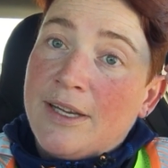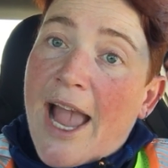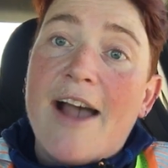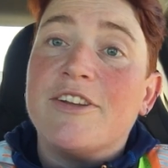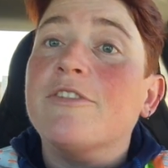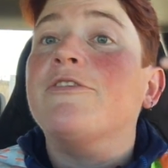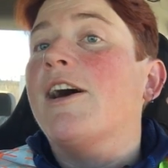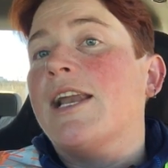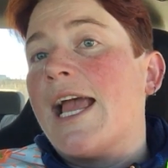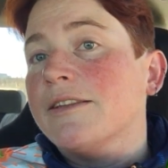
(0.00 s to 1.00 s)
having
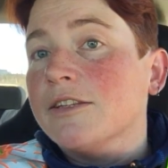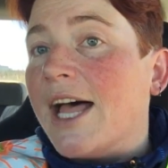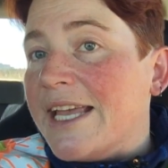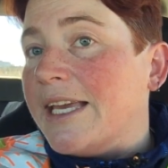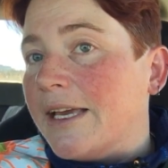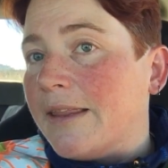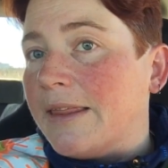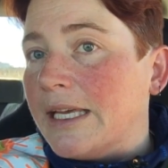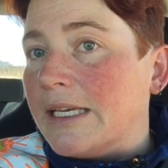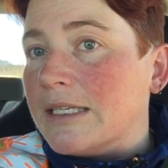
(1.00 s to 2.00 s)
fun and liking
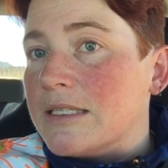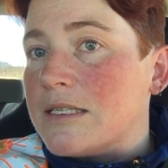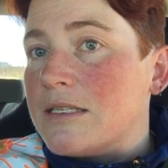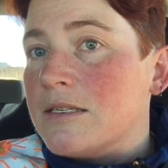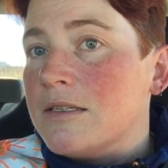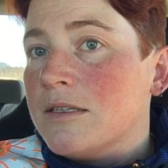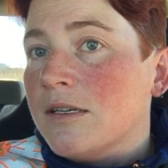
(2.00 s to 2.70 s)
things,